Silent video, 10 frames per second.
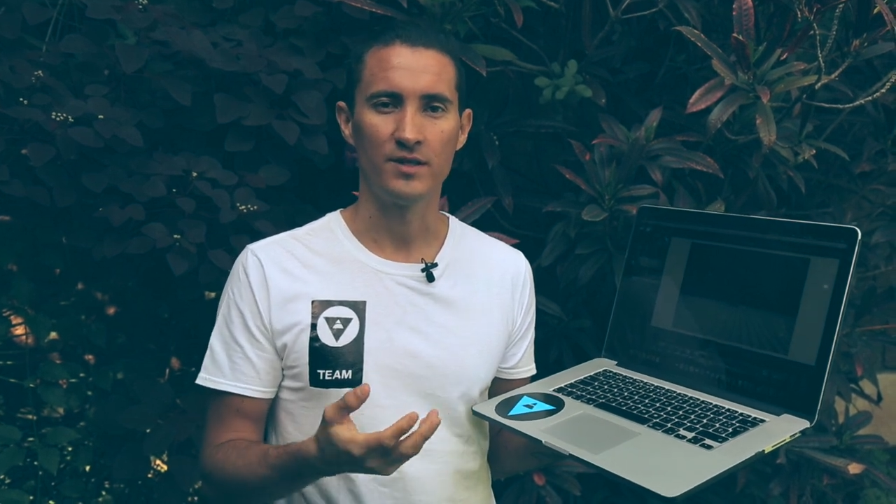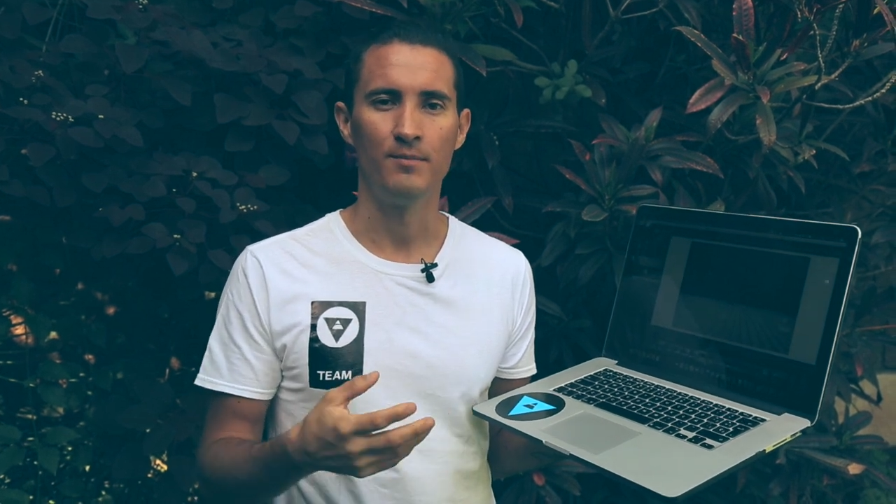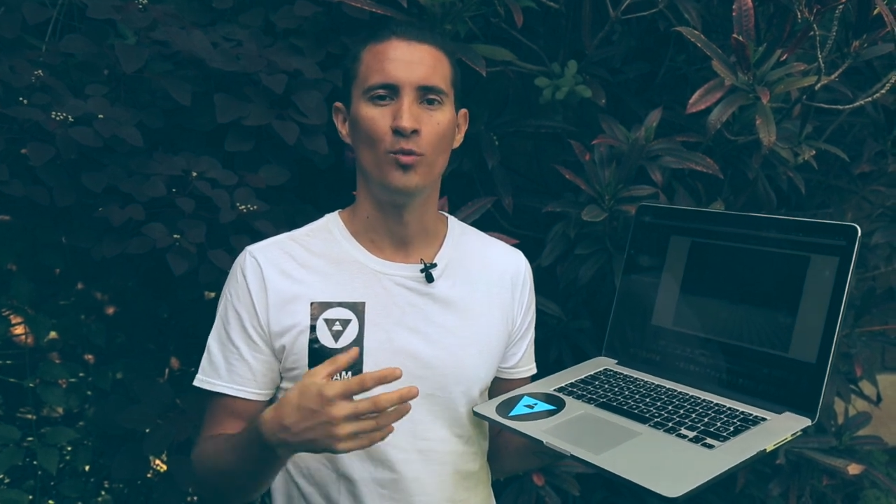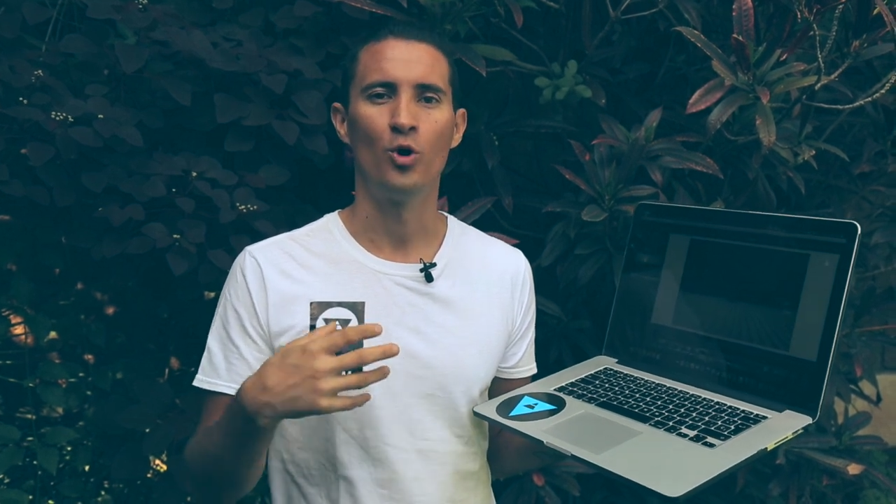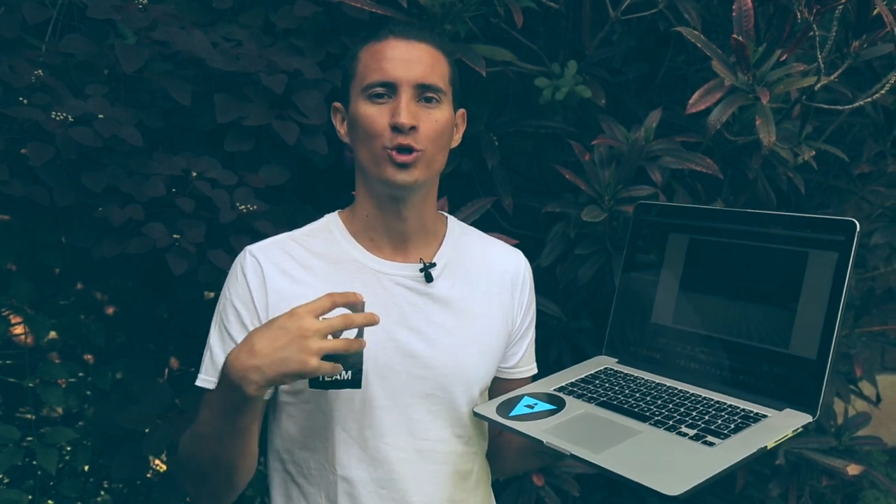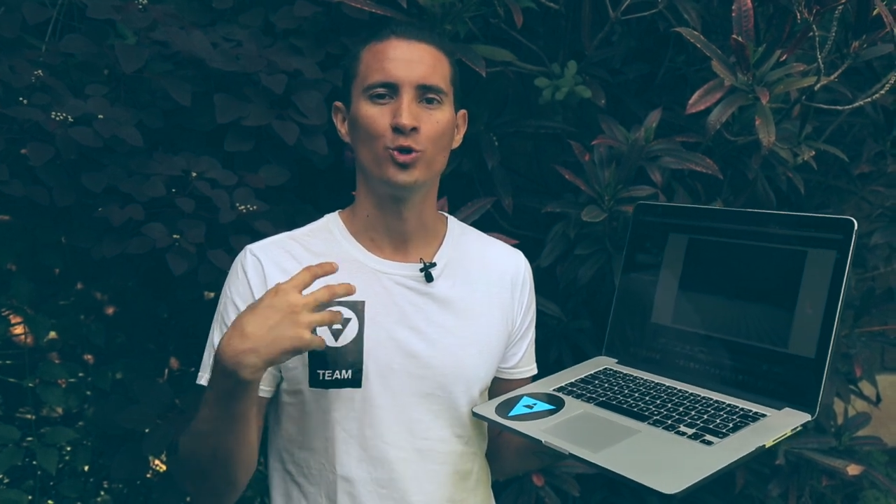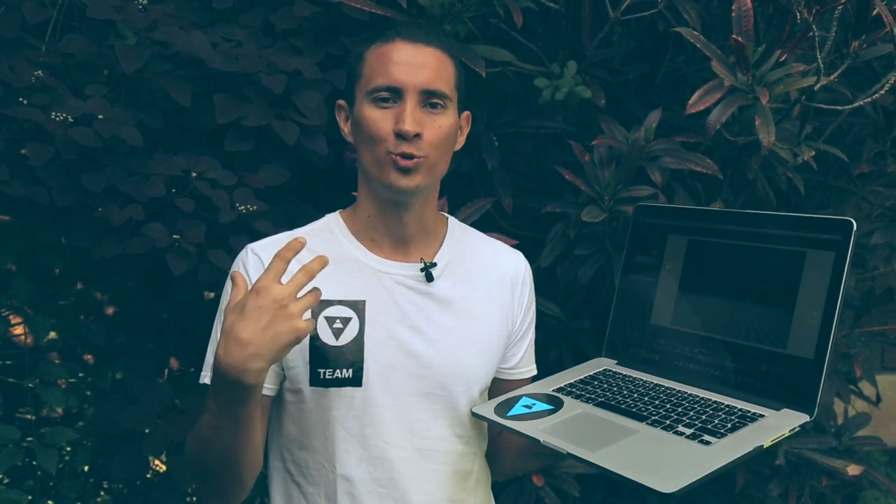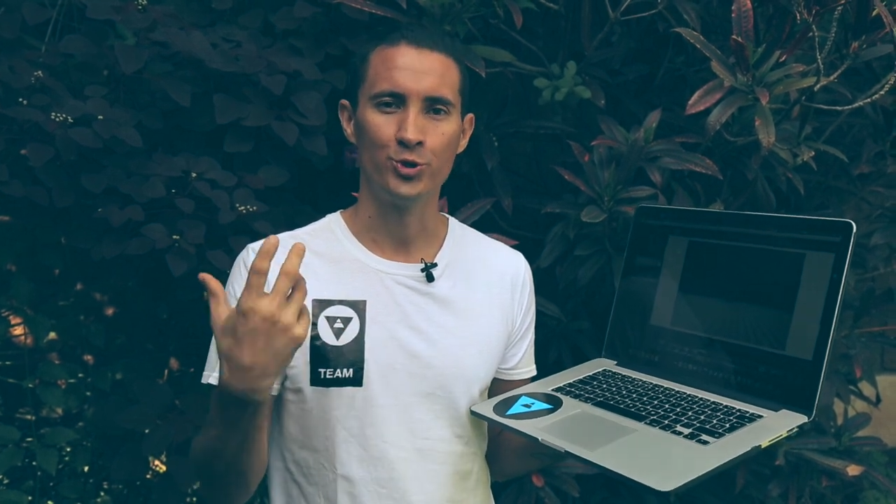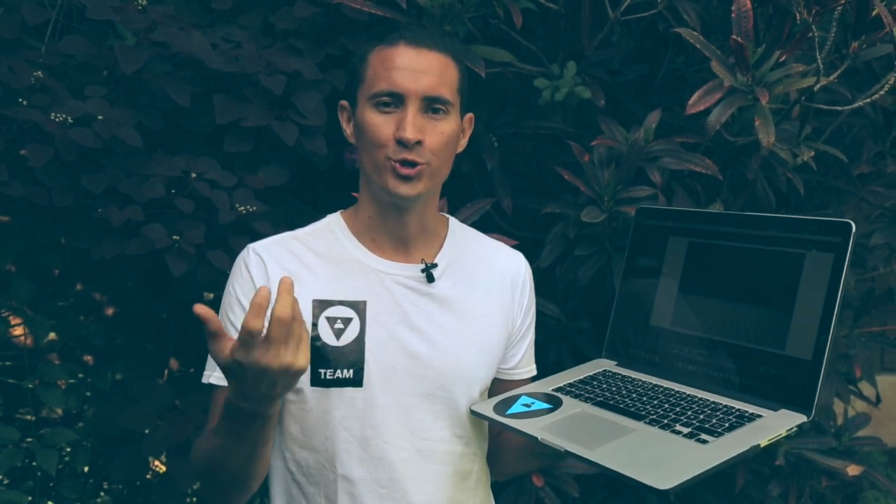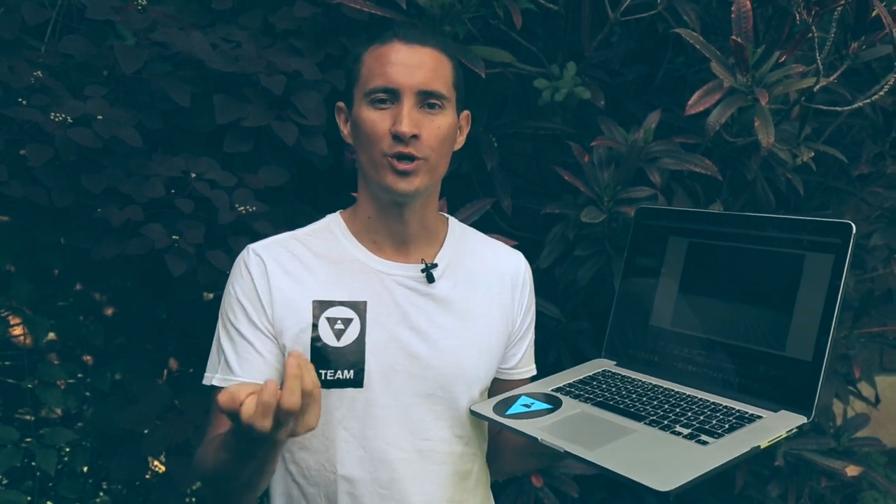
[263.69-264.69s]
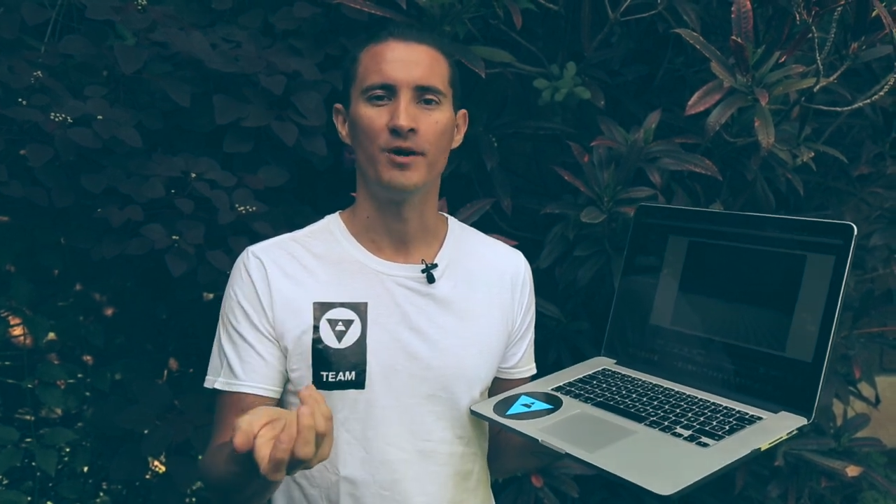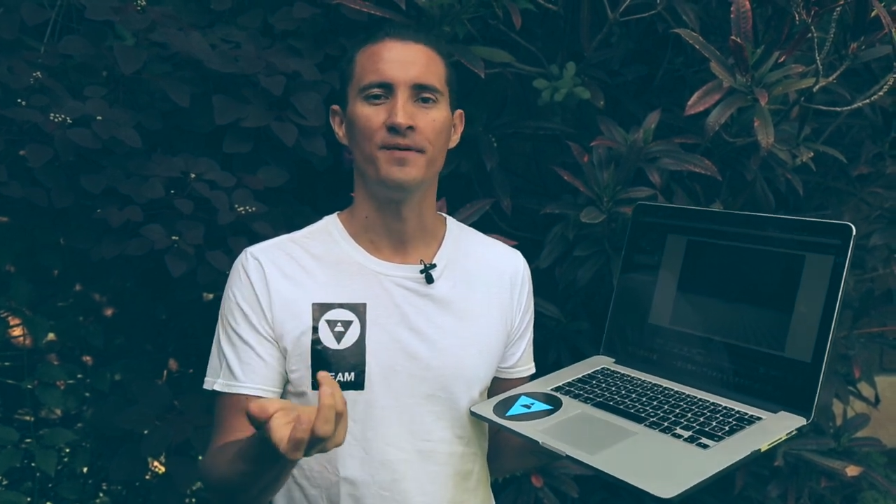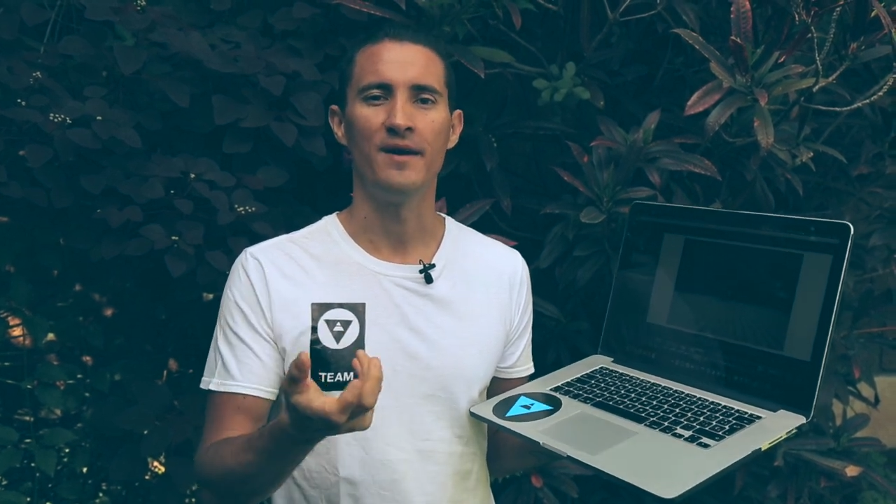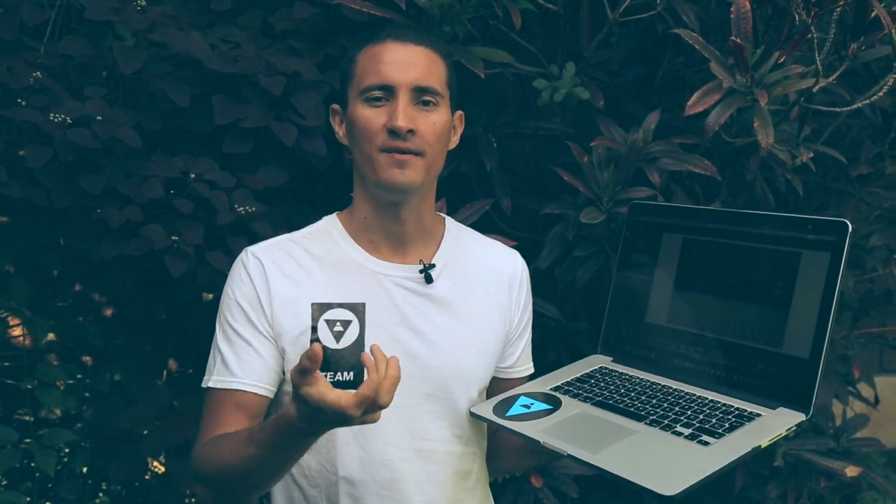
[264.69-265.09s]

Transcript: the more tools you're going to be